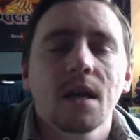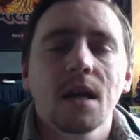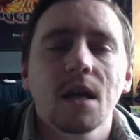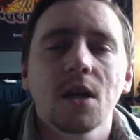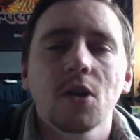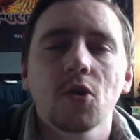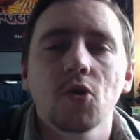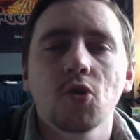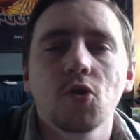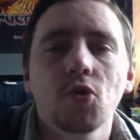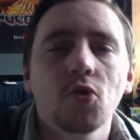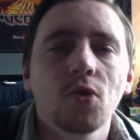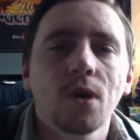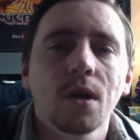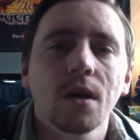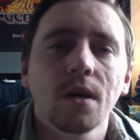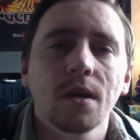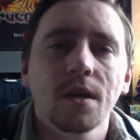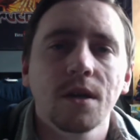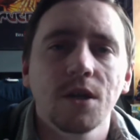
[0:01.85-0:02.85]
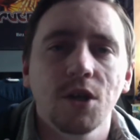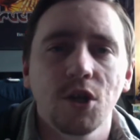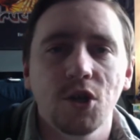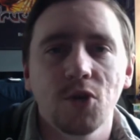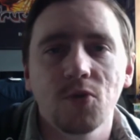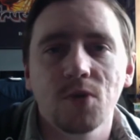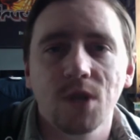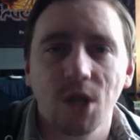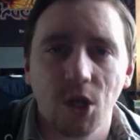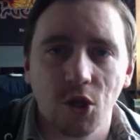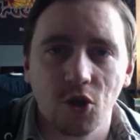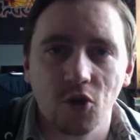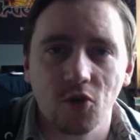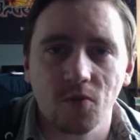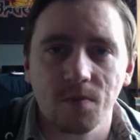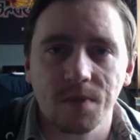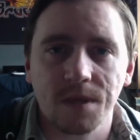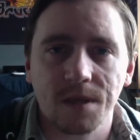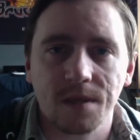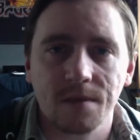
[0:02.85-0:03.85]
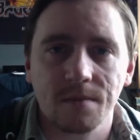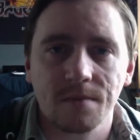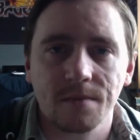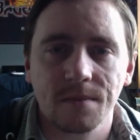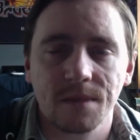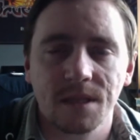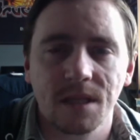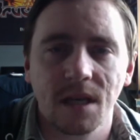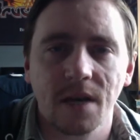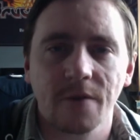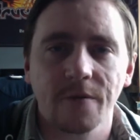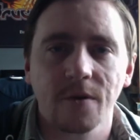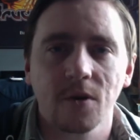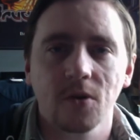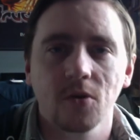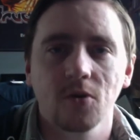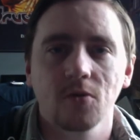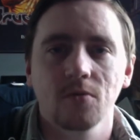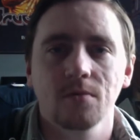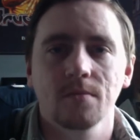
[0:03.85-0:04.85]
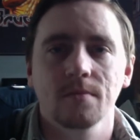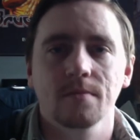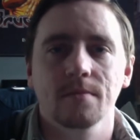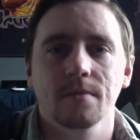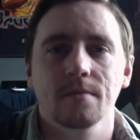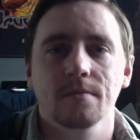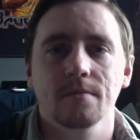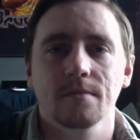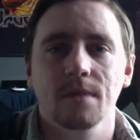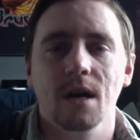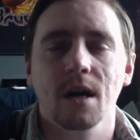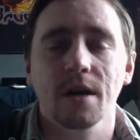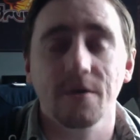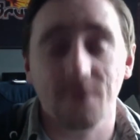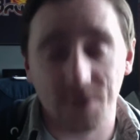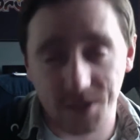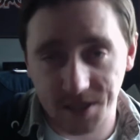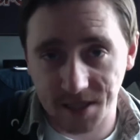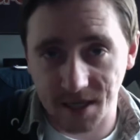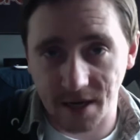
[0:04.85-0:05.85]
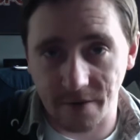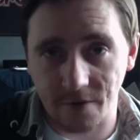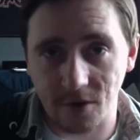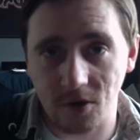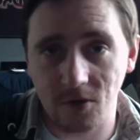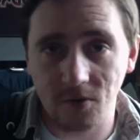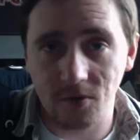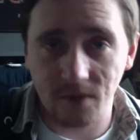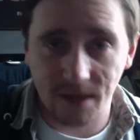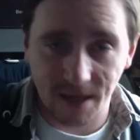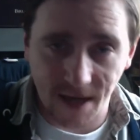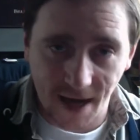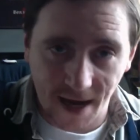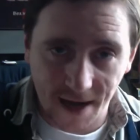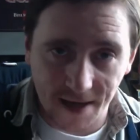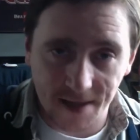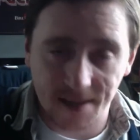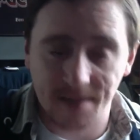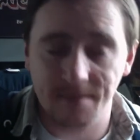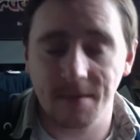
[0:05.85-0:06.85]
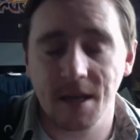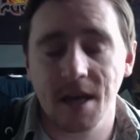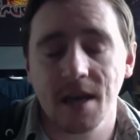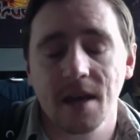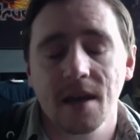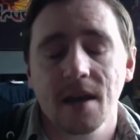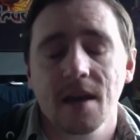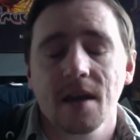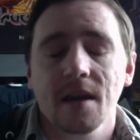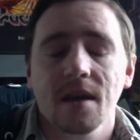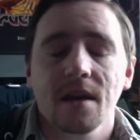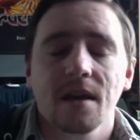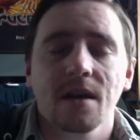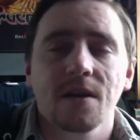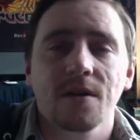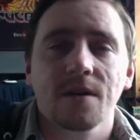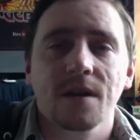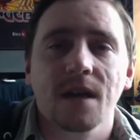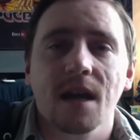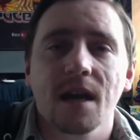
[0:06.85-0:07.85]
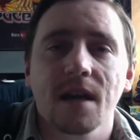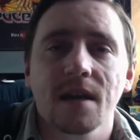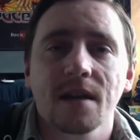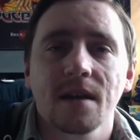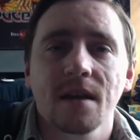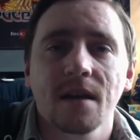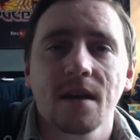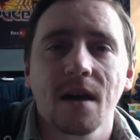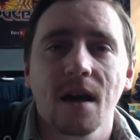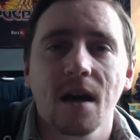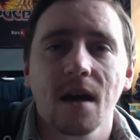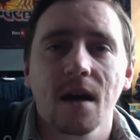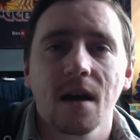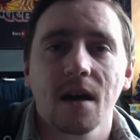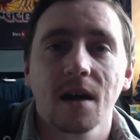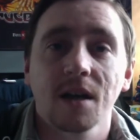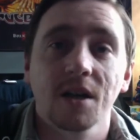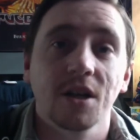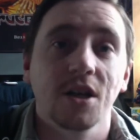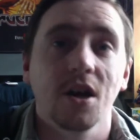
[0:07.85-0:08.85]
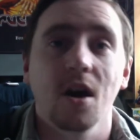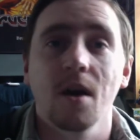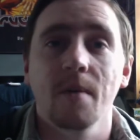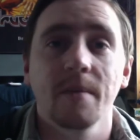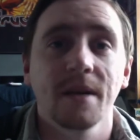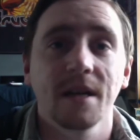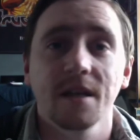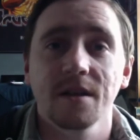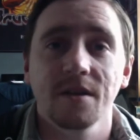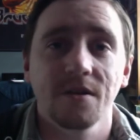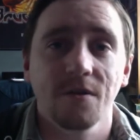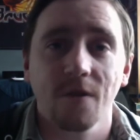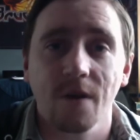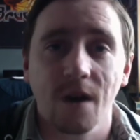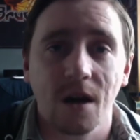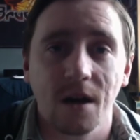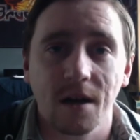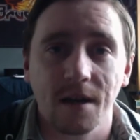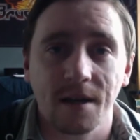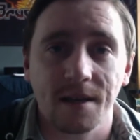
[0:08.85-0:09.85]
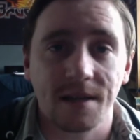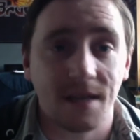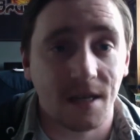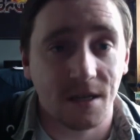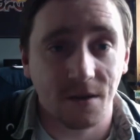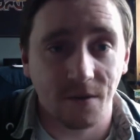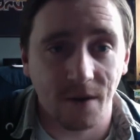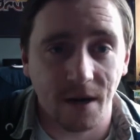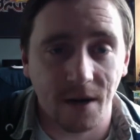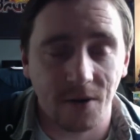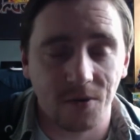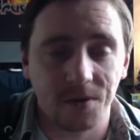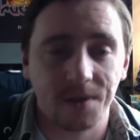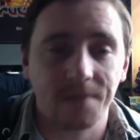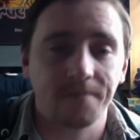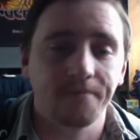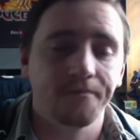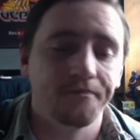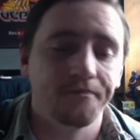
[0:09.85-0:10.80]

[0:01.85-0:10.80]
Hello, YouTubes. Zero, Irish oh, Zero with an X. Here again, uh, coming in your eyes and your ears.